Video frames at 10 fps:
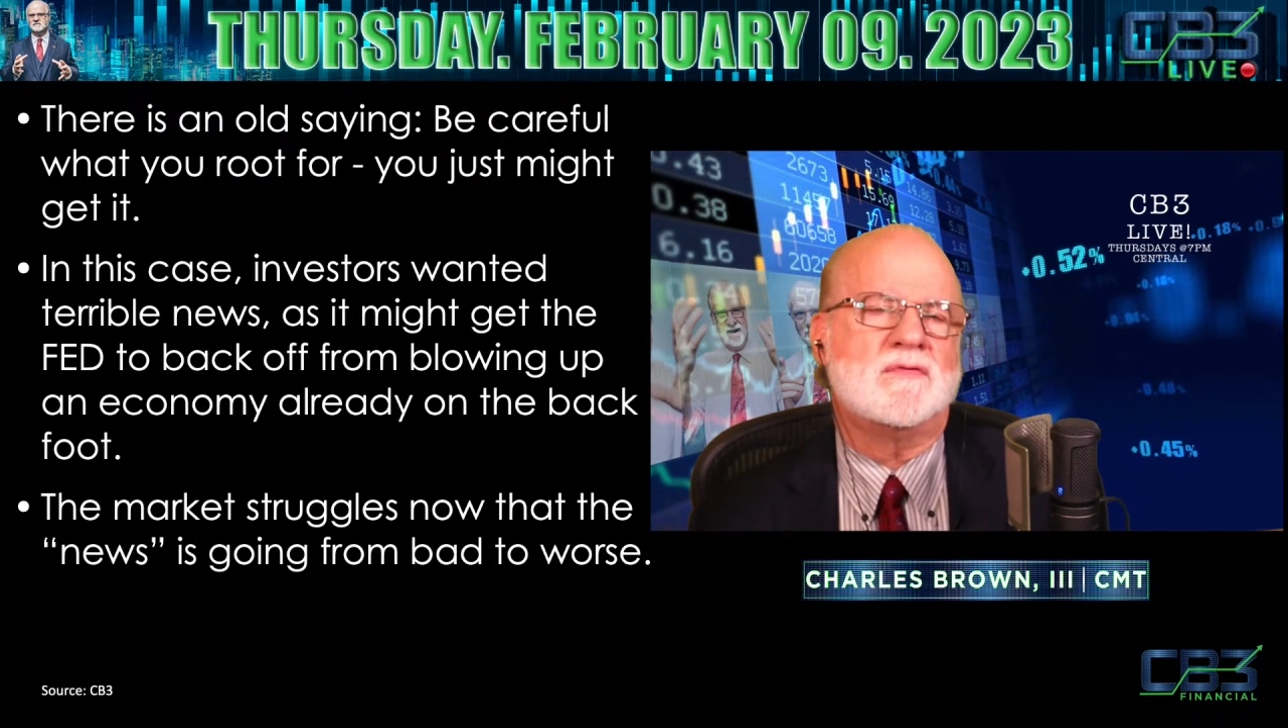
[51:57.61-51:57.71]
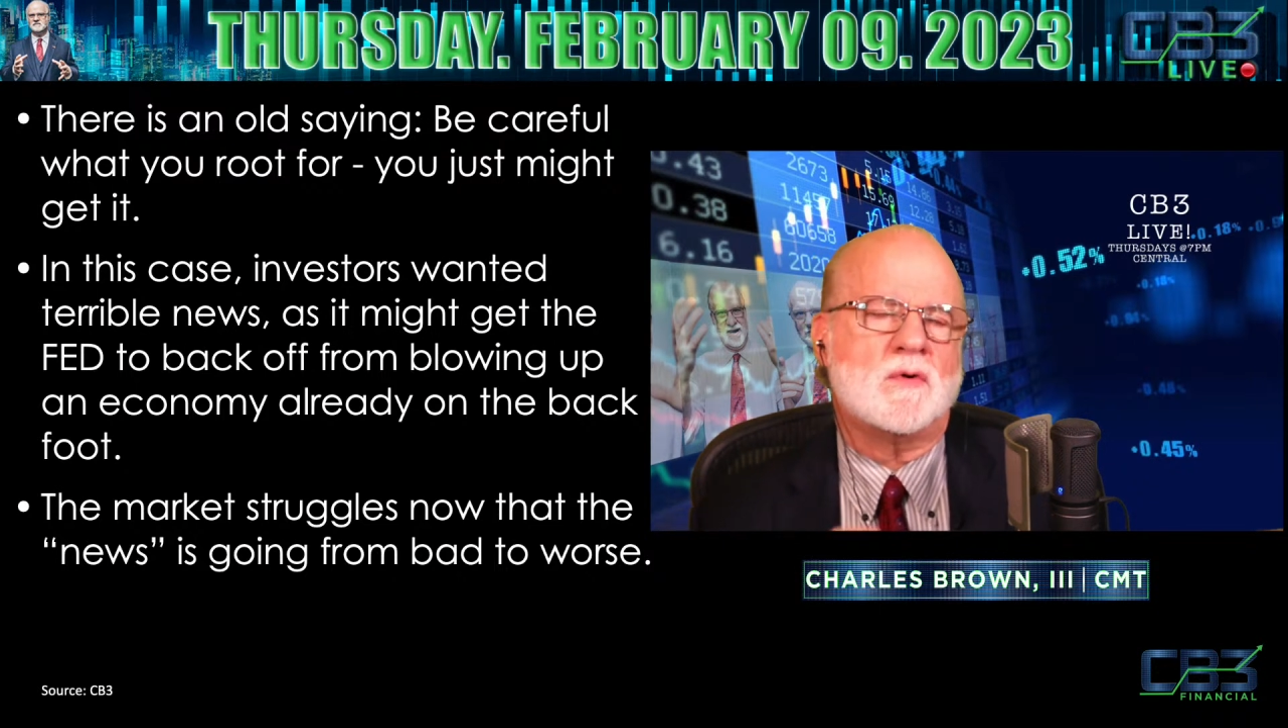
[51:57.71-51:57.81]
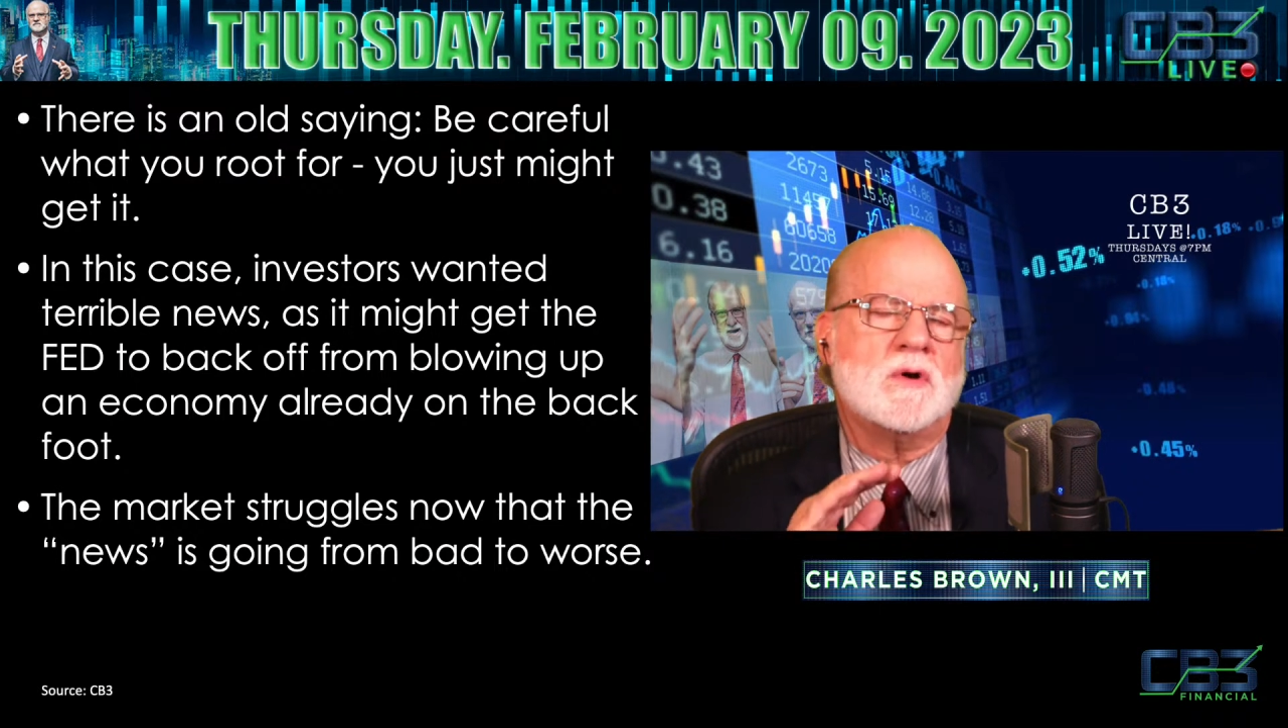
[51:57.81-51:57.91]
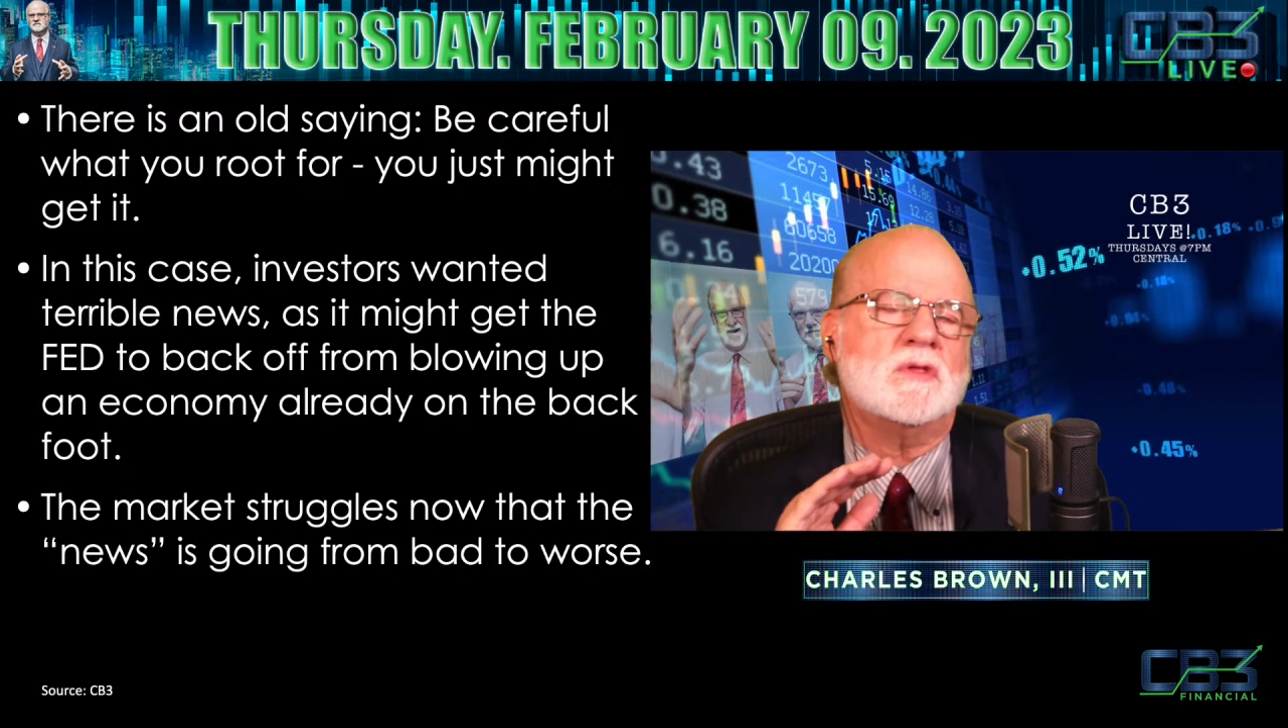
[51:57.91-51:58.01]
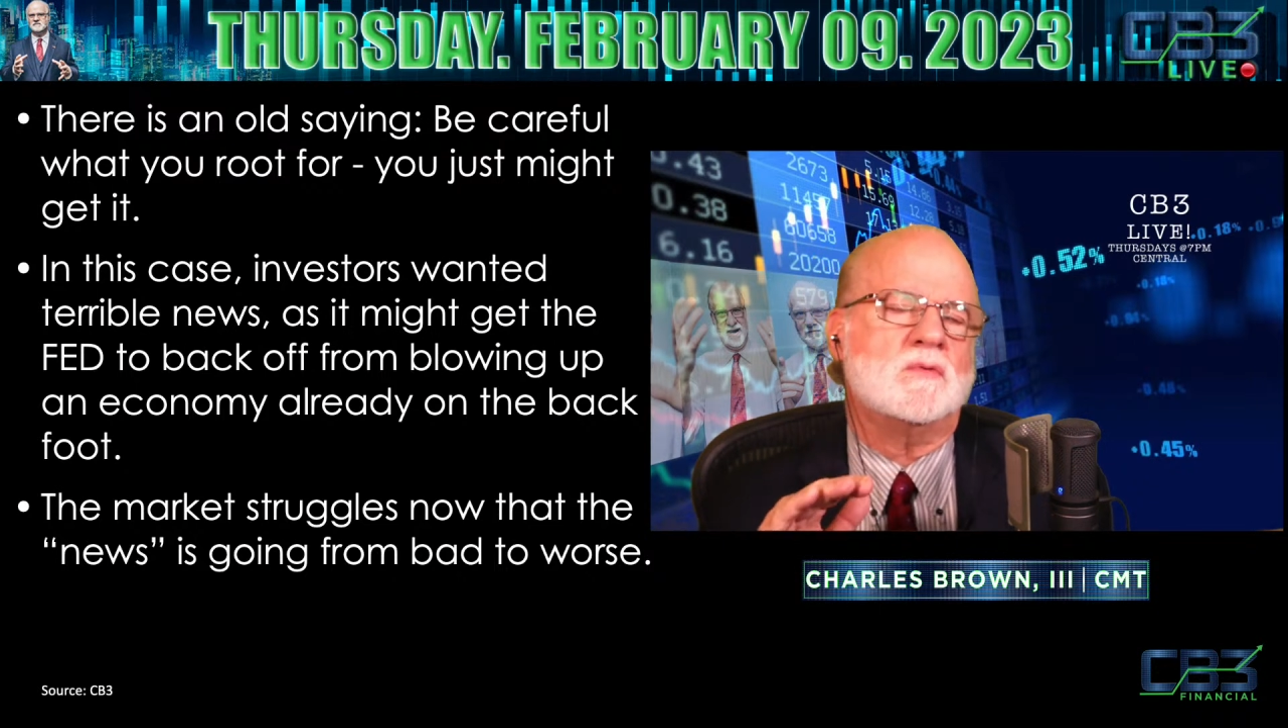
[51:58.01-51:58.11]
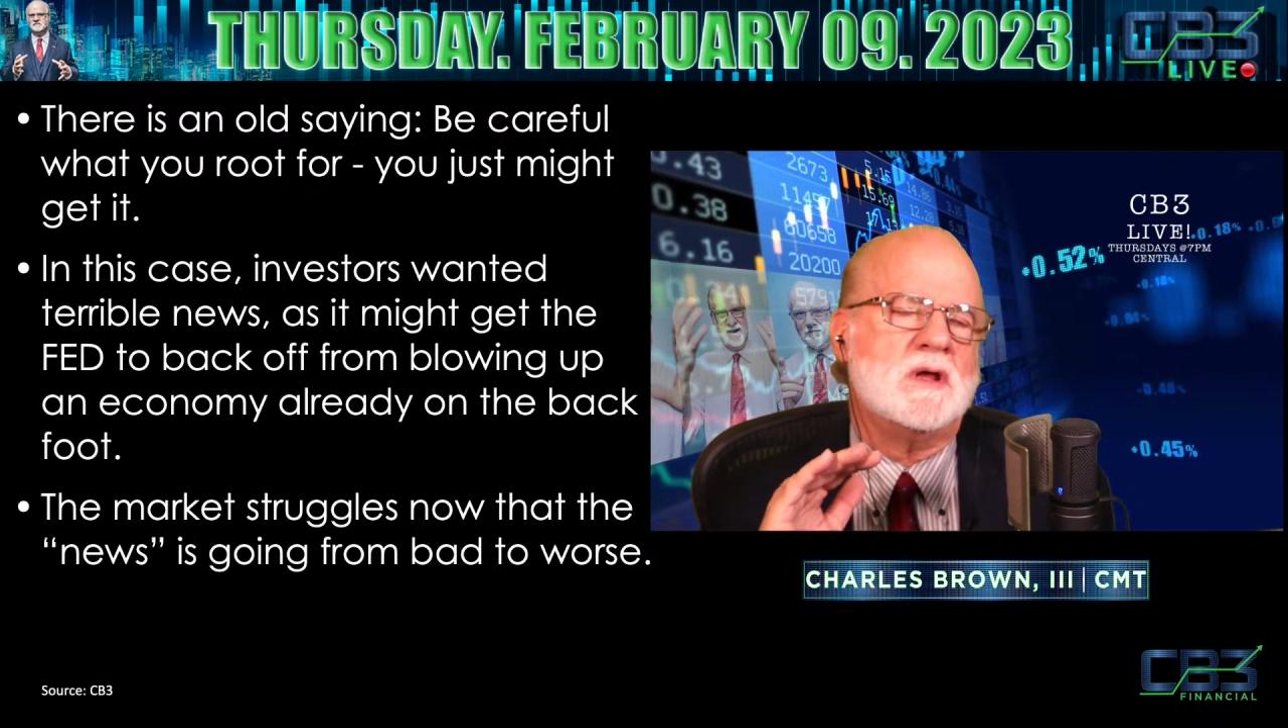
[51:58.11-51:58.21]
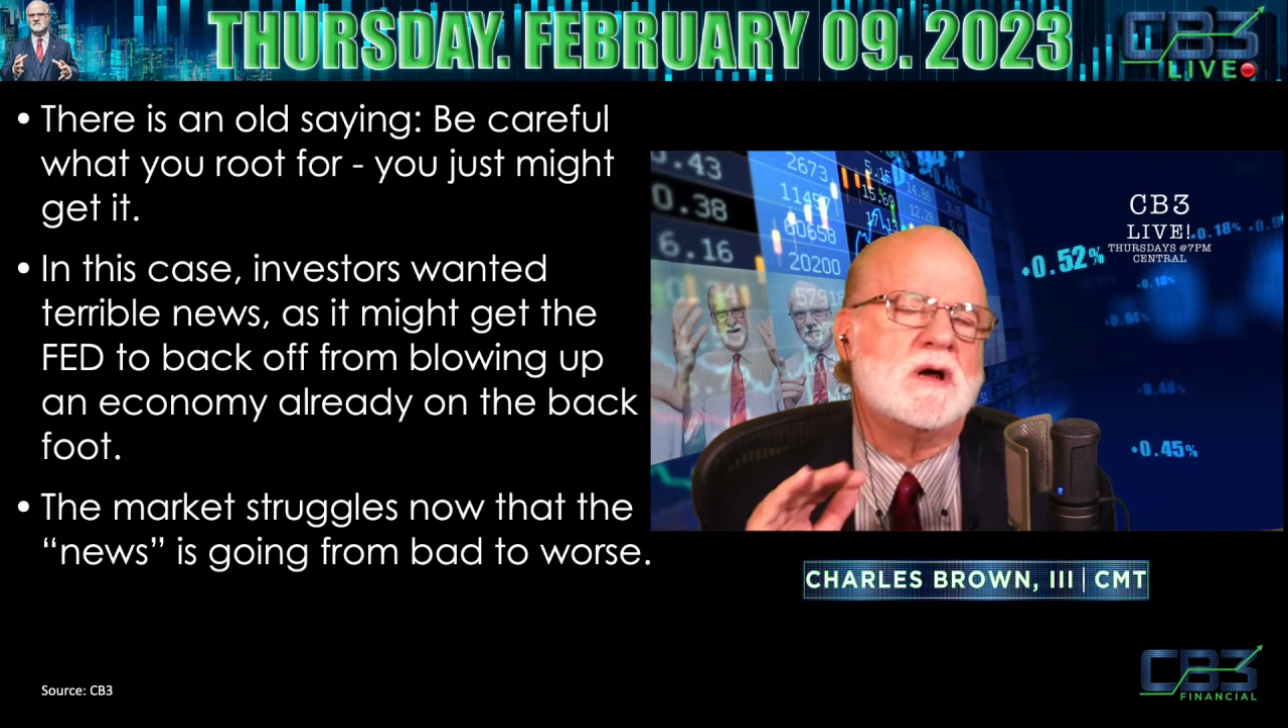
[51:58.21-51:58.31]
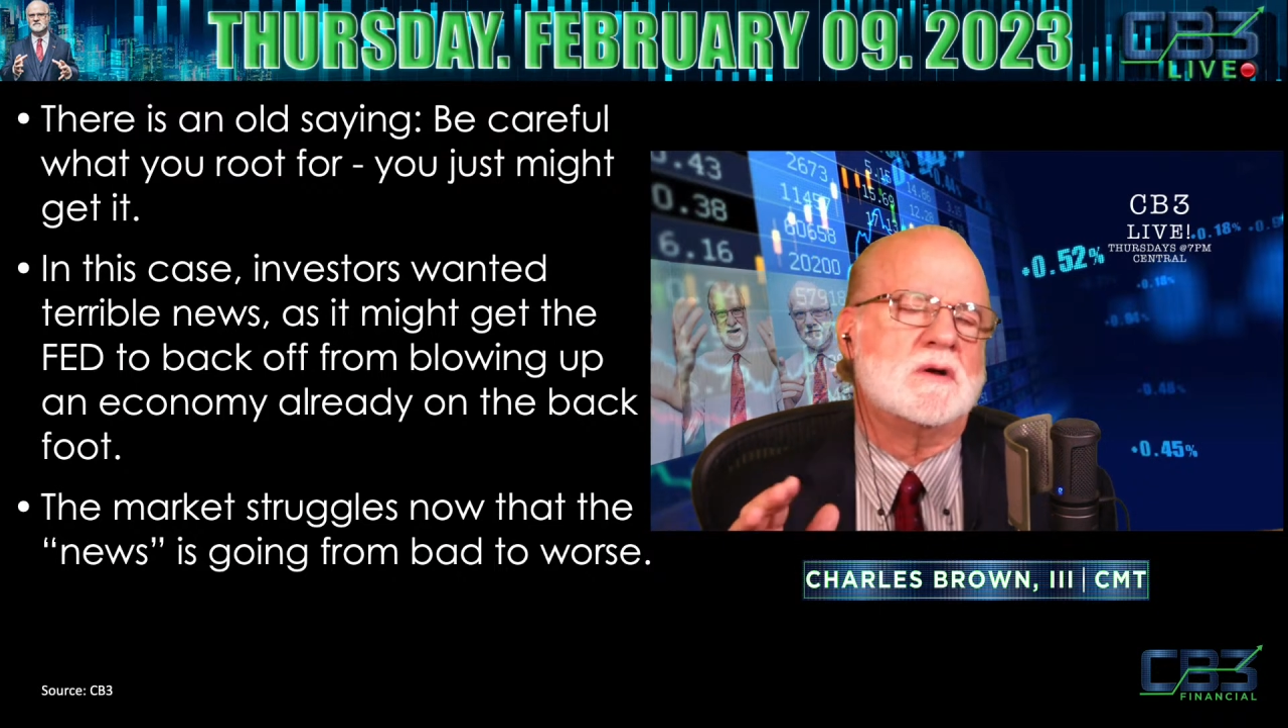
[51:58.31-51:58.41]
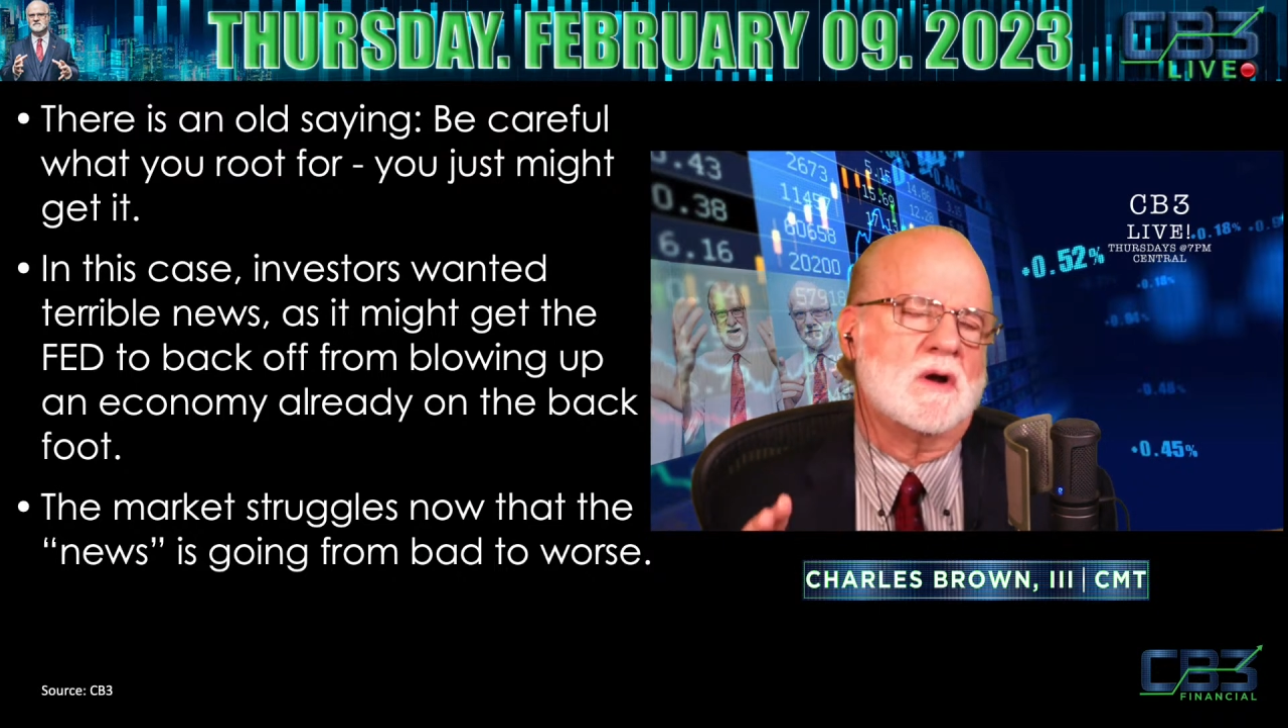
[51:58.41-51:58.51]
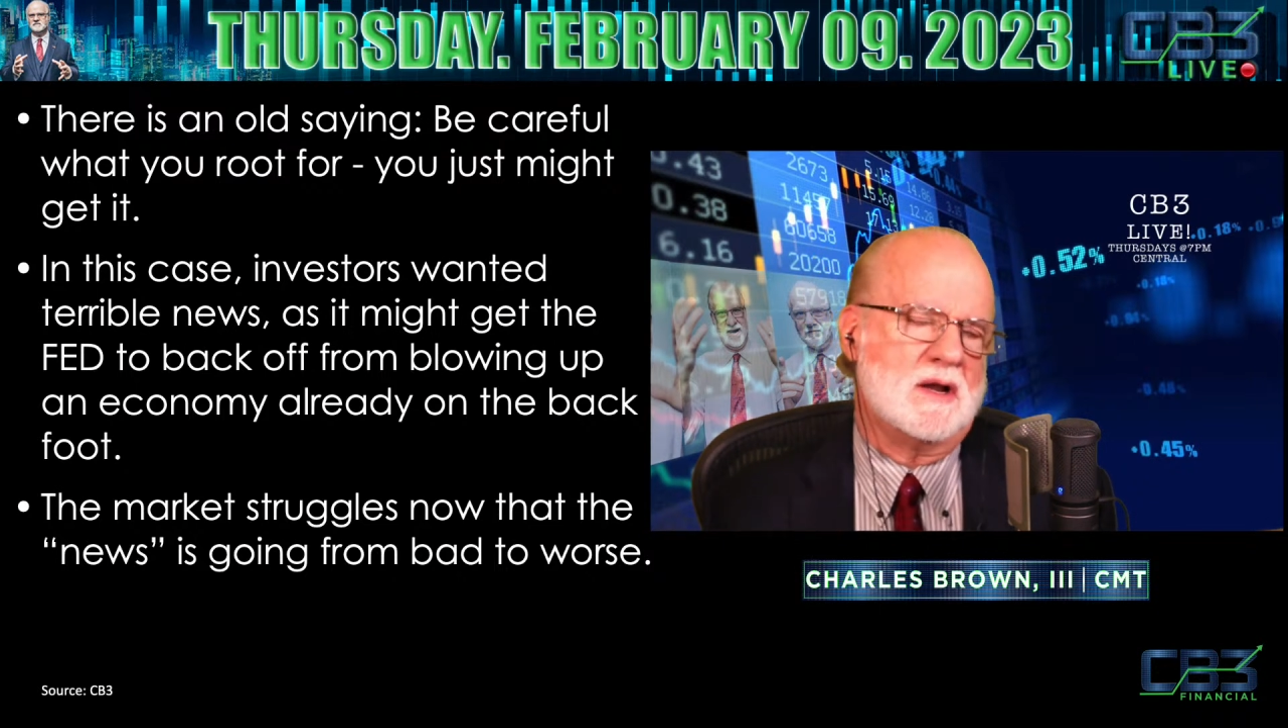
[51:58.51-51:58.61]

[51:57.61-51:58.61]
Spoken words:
4,300